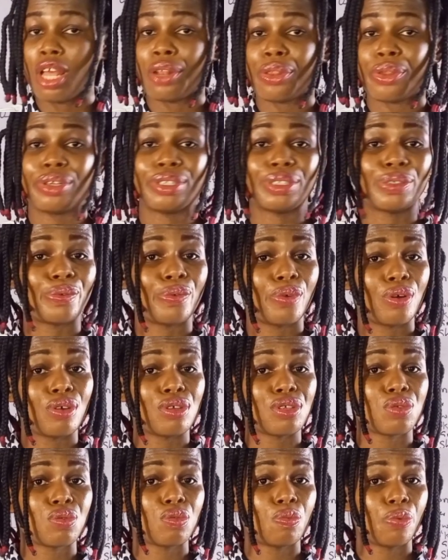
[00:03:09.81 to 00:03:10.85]
not the
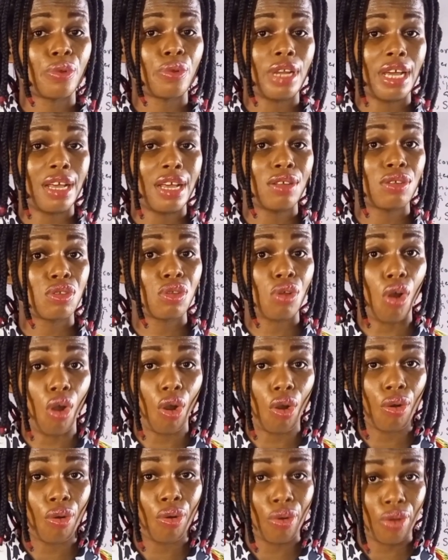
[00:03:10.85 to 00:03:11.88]
ones we pronounce
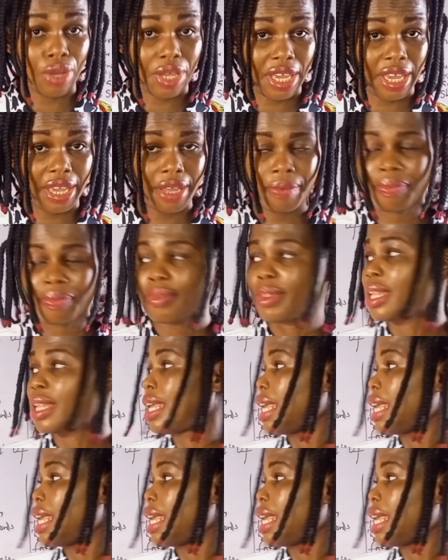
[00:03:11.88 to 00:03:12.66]
O. Okay.